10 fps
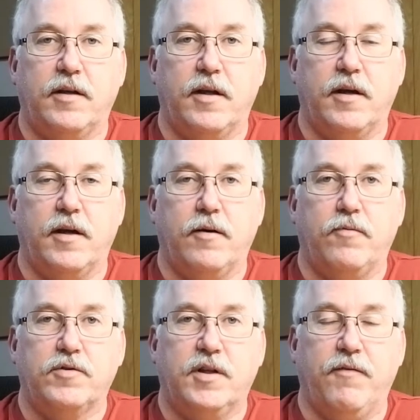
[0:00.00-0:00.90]
and
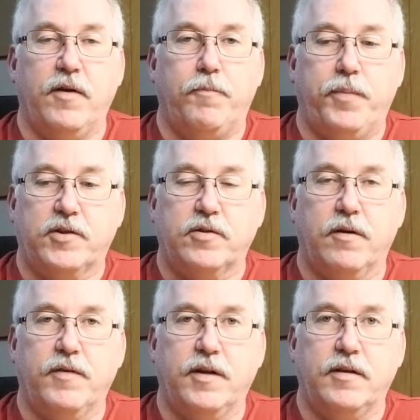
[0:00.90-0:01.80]
we'll give you a picture
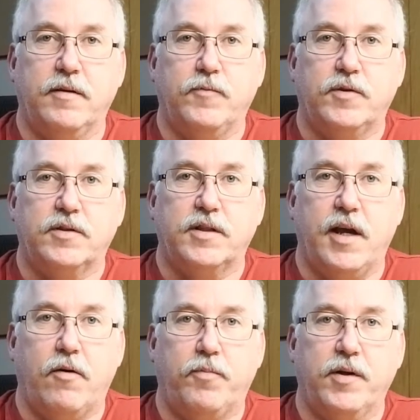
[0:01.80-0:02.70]
of it, and then we'll see
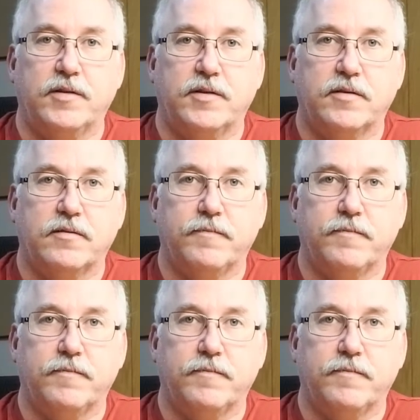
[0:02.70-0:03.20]
how it prints.